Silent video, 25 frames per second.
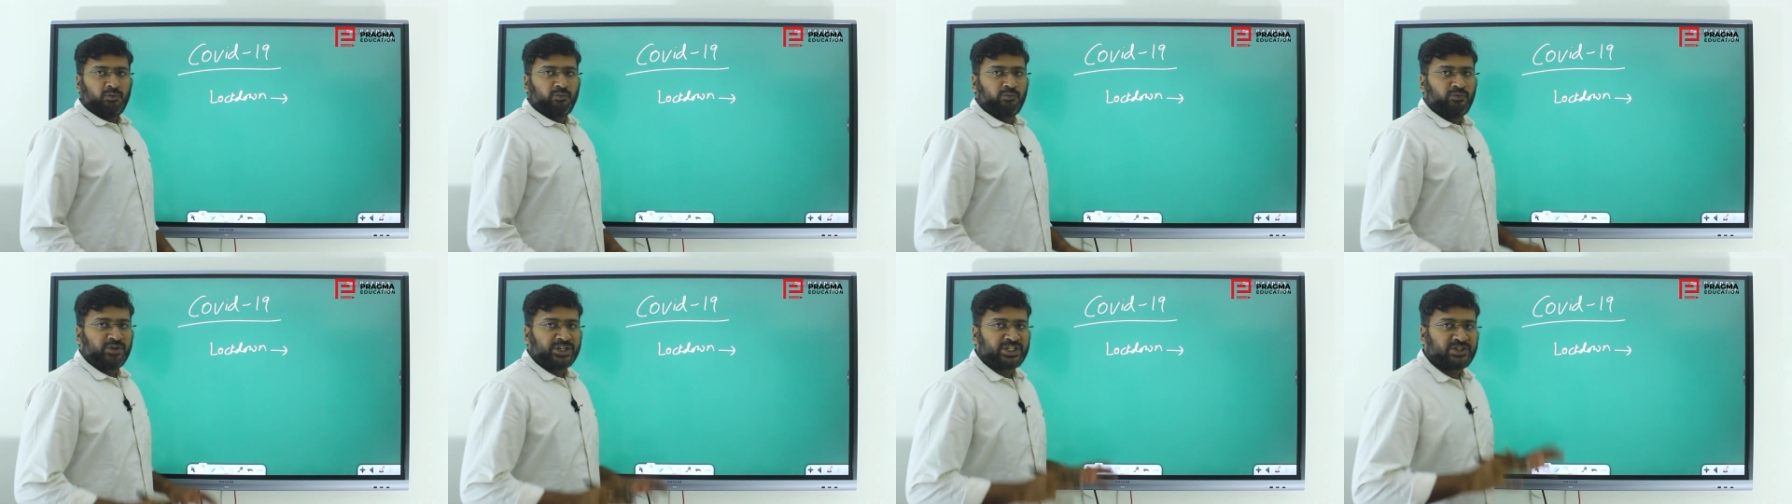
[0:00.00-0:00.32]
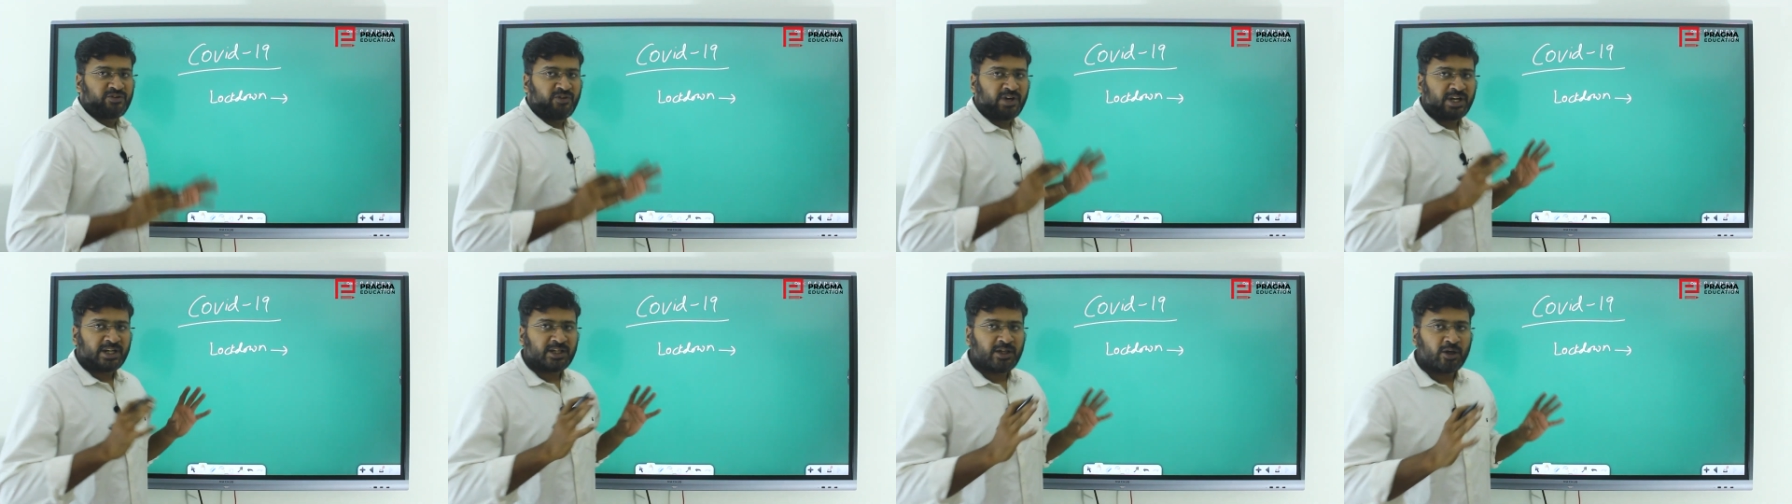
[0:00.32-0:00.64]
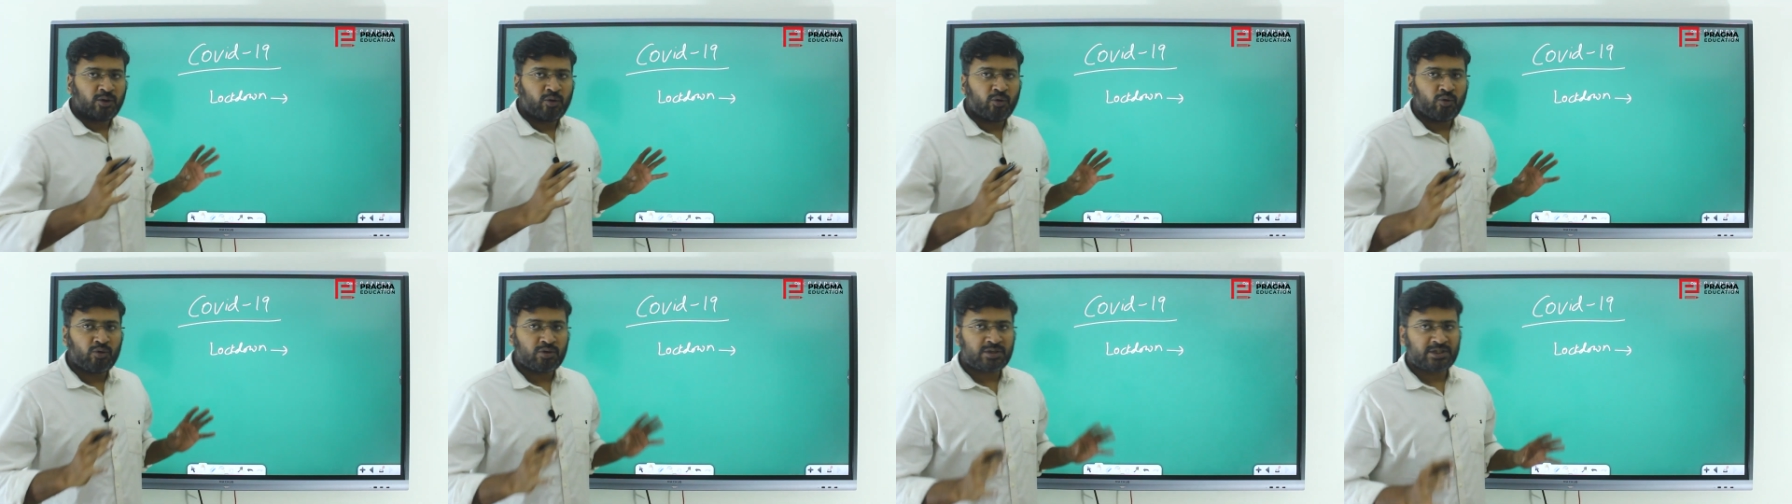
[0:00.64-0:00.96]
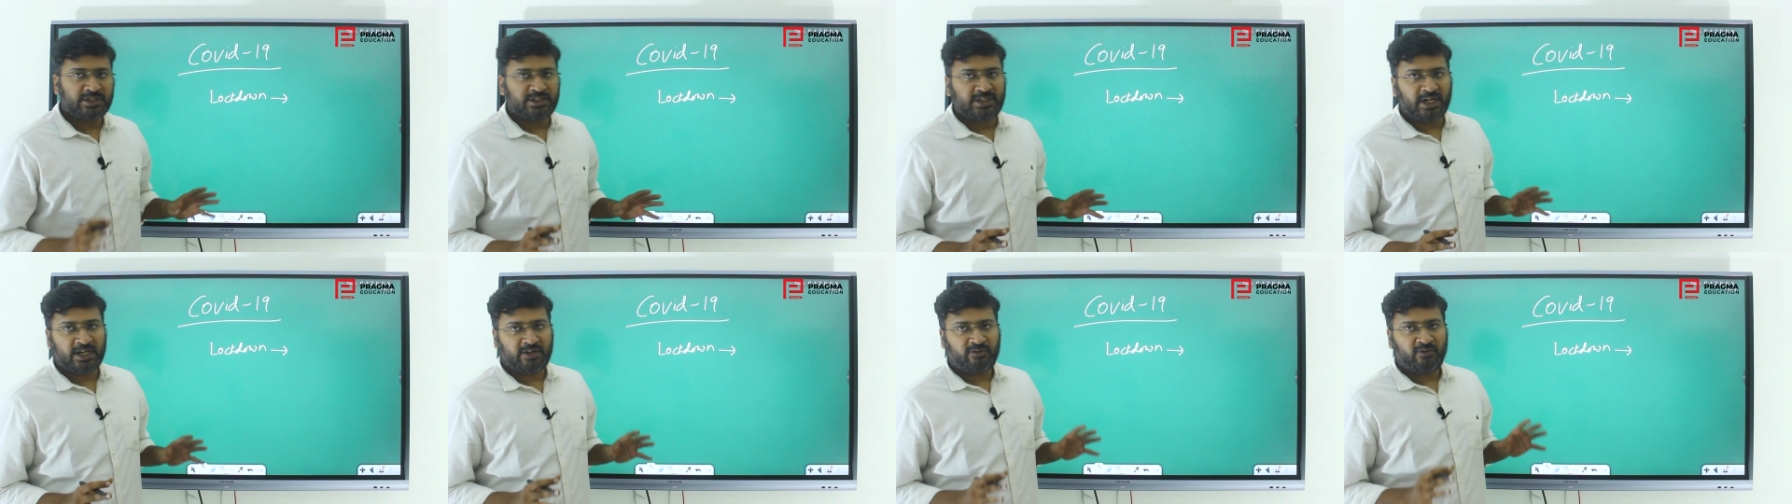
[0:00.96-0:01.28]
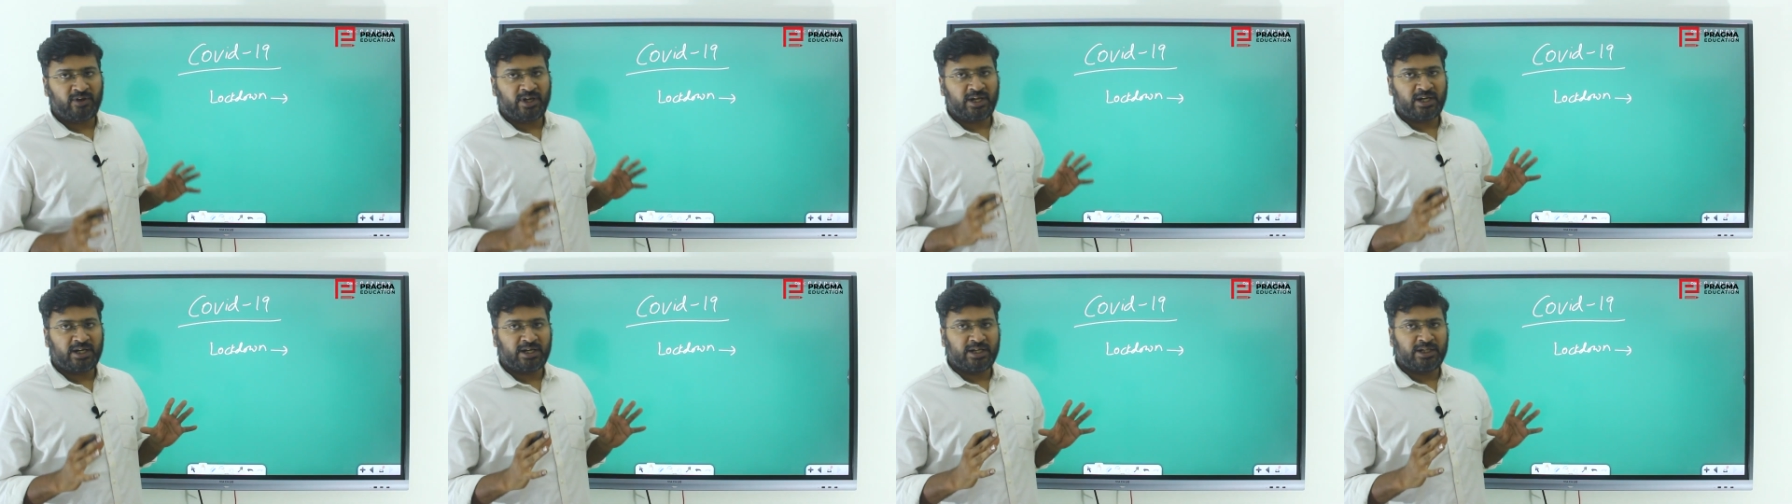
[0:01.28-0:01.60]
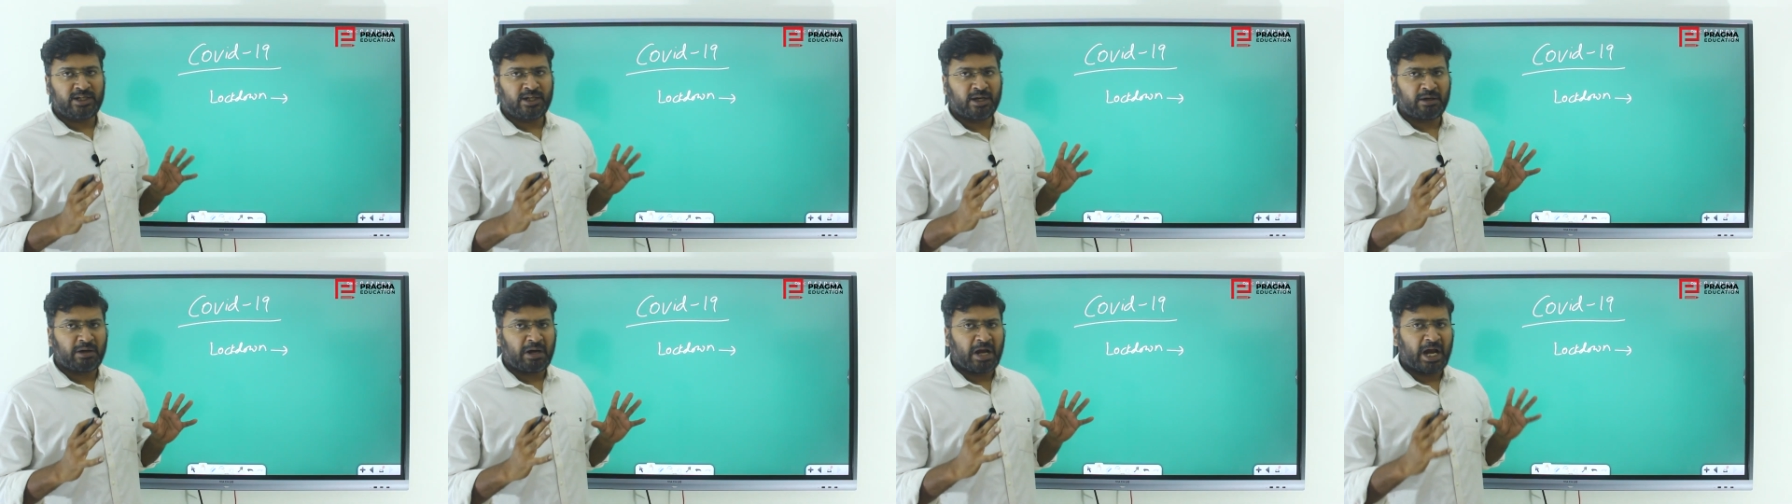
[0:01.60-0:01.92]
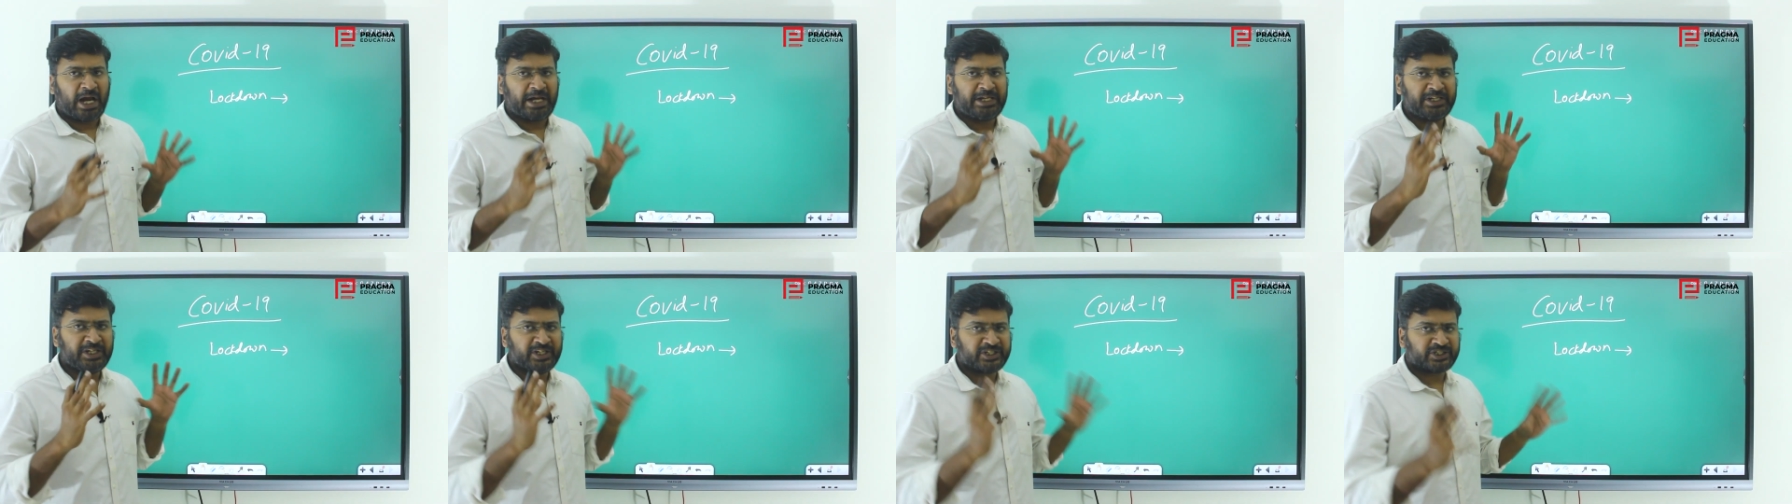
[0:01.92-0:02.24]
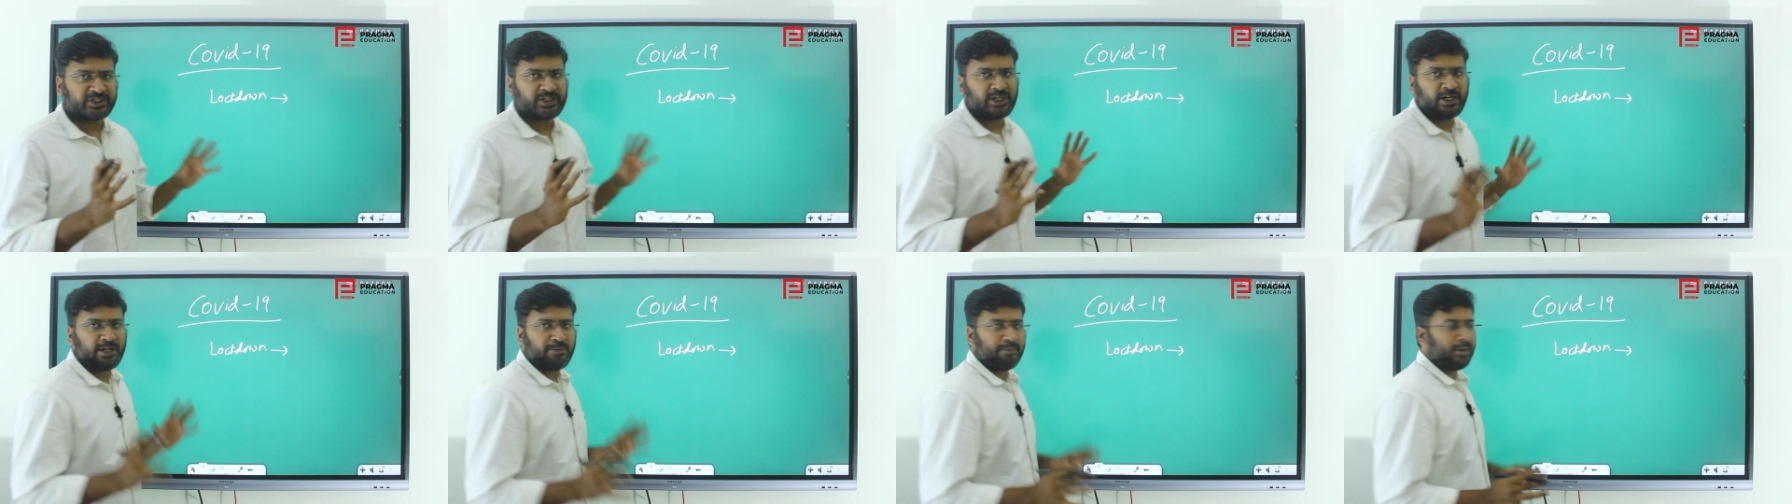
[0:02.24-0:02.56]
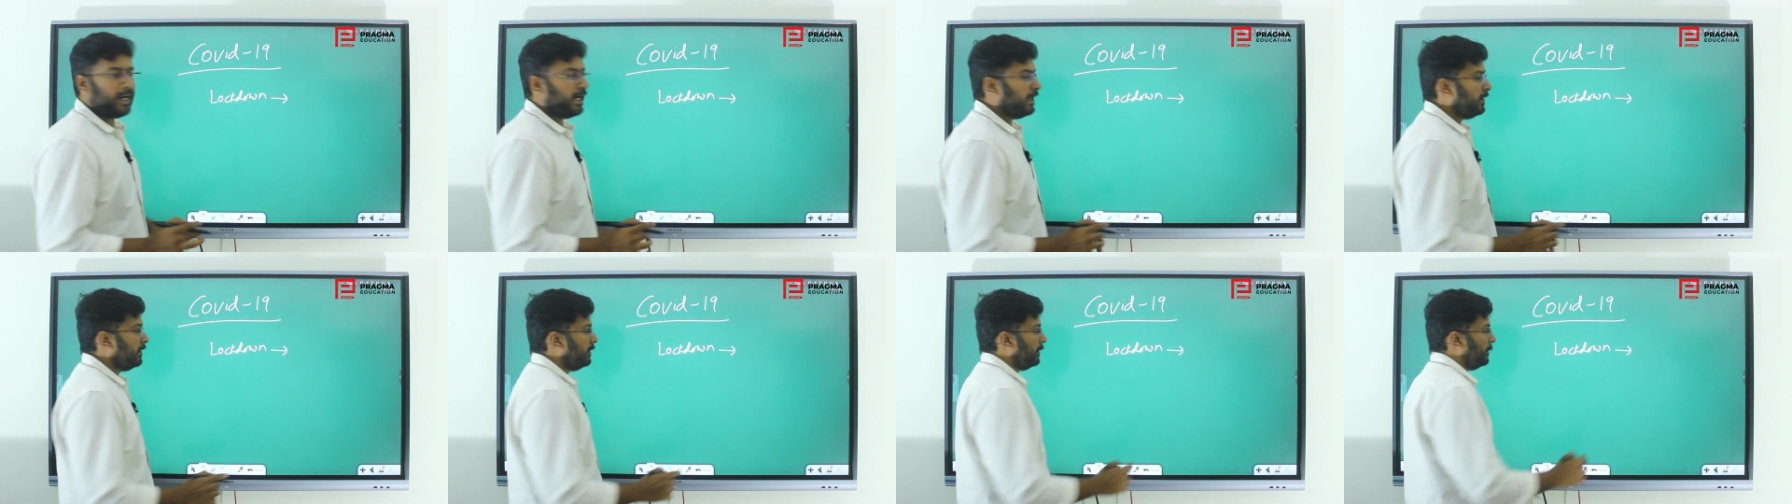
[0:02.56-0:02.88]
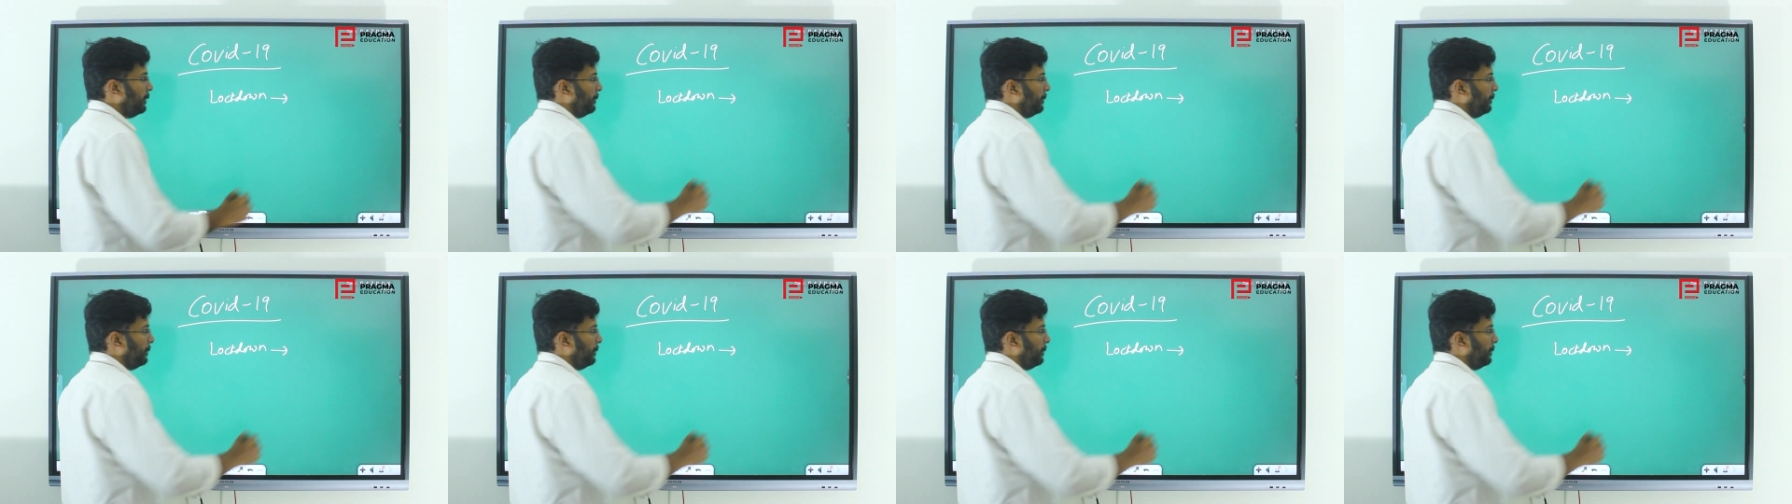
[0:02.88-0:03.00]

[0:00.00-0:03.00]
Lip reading: which were the goods that were in the highest demand?